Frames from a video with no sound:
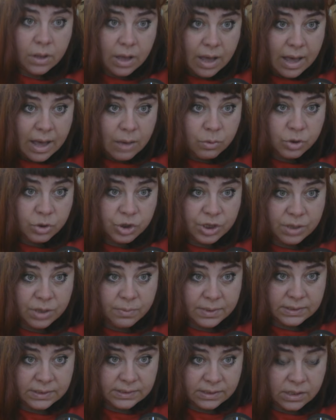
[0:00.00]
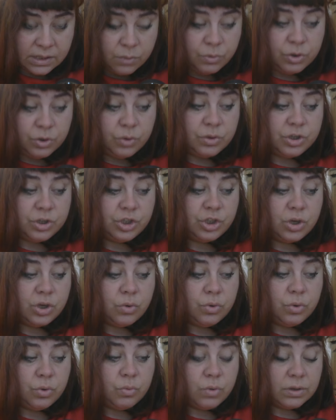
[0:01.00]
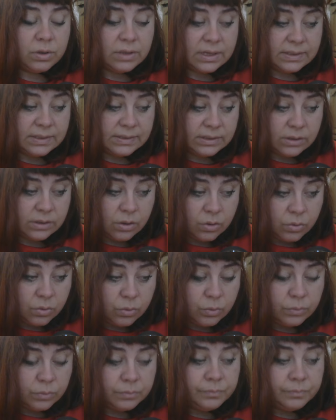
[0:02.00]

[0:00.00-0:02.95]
I will share my screen with you and show you what I saw.